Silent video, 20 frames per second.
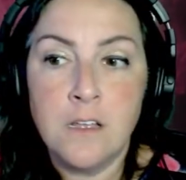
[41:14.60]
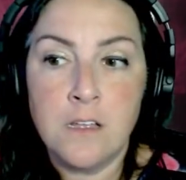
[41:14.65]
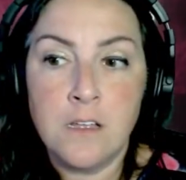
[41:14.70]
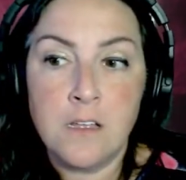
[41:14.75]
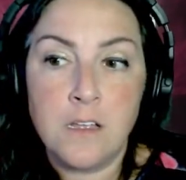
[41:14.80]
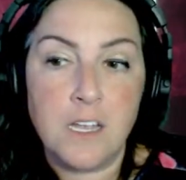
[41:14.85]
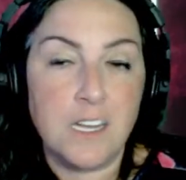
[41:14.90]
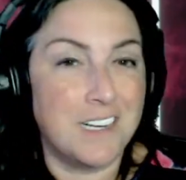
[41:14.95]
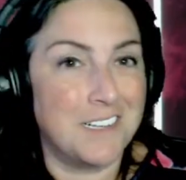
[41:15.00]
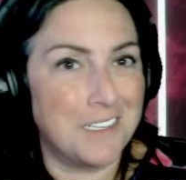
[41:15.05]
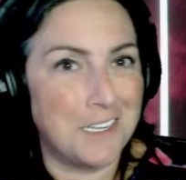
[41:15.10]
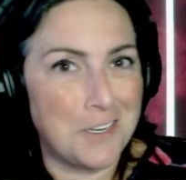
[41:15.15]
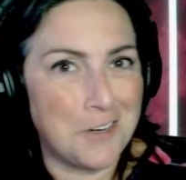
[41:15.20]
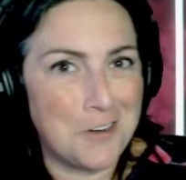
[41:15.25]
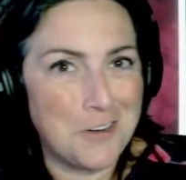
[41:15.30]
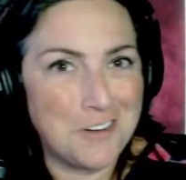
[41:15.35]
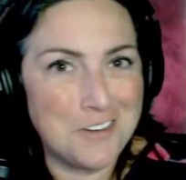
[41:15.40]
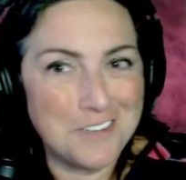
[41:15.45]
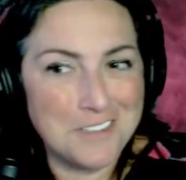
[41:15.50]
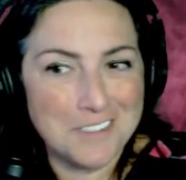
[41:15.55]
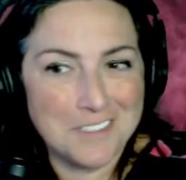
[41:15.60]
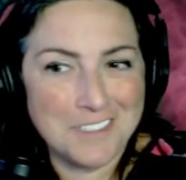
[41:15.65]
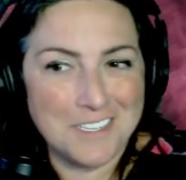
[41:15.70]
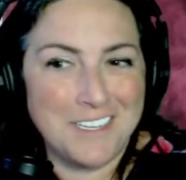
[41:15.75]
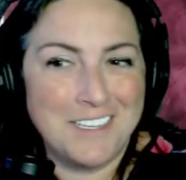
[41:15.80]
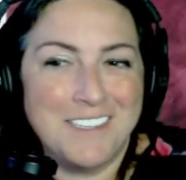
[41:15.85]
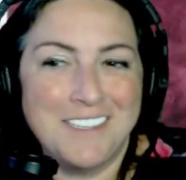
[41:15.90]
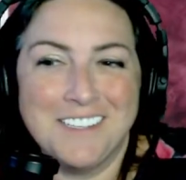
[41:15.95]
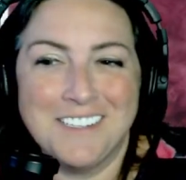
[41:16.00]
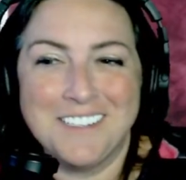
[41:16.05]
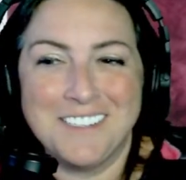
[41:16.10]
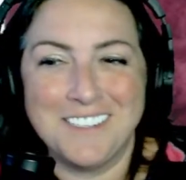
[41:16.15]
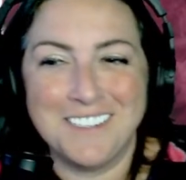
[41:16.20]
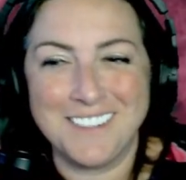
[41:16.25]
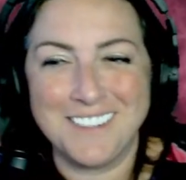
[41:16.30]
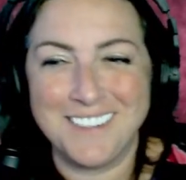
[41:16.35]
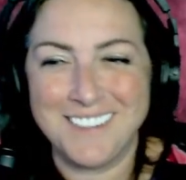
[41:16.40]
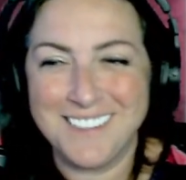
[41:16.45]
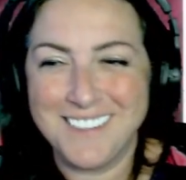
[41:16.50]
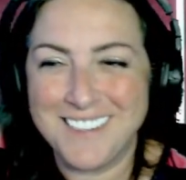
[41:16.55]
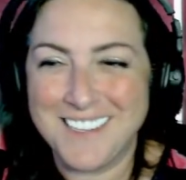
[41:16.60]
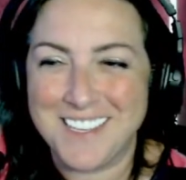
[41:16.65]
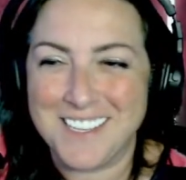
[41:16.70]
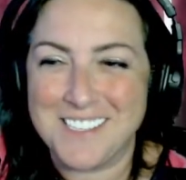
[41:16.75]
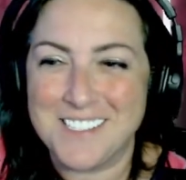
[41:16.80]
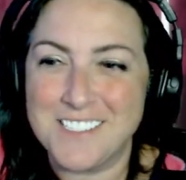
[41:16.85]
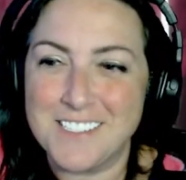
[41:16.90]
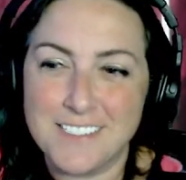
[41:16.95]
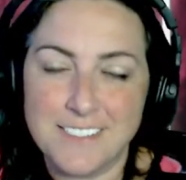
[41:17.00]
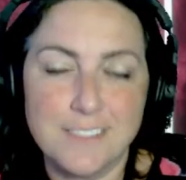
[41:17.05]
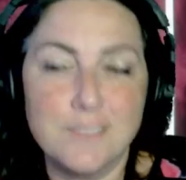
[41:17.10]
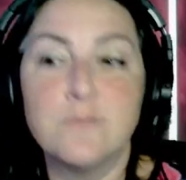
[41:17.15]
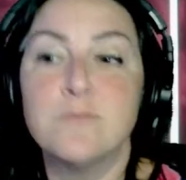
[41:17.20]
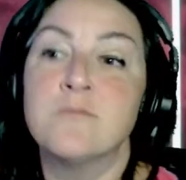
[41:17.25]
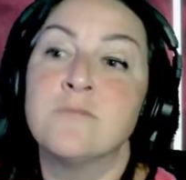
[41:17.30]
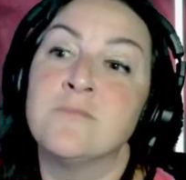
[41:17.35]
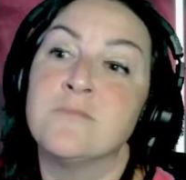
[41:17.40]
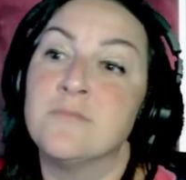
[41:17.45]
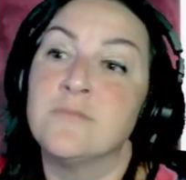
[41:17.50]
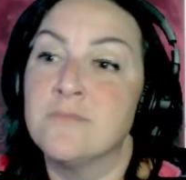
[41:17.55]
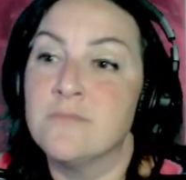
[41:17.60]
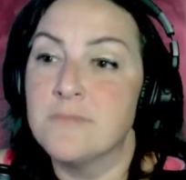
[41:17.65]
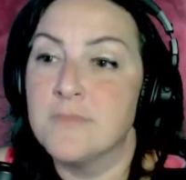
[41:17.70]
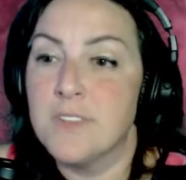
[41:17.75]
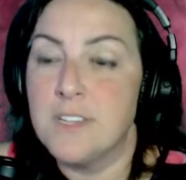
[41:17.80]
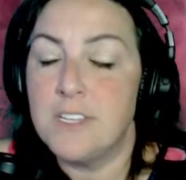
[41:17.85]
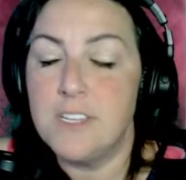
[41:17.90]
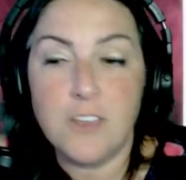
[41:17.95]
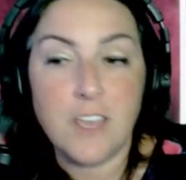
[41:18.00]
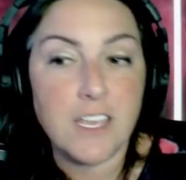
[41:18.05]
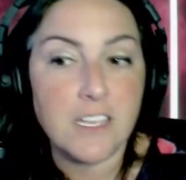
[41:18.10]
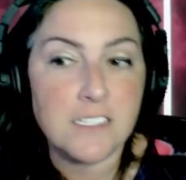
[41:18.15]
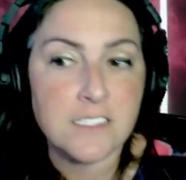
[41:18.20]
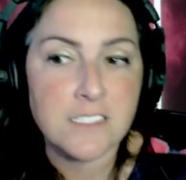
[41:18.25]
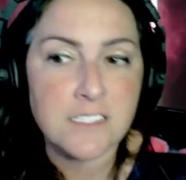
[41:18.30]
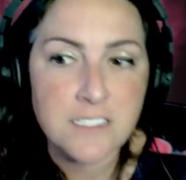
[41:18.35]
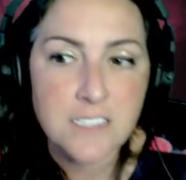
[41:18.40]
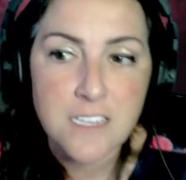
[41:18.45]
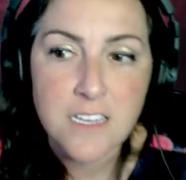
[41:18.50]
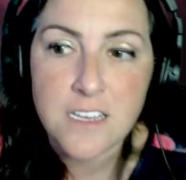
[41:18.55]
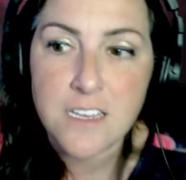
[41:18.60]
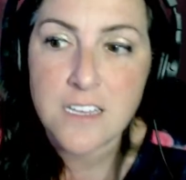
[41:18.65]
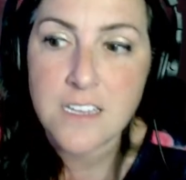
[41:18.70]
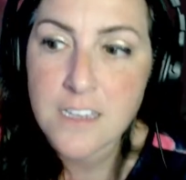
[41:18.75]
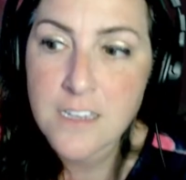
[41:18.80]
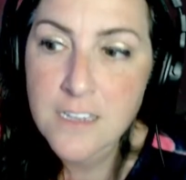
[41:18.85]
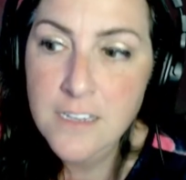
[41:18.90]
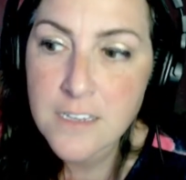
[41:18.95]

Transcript: and glitter. Because you can't see.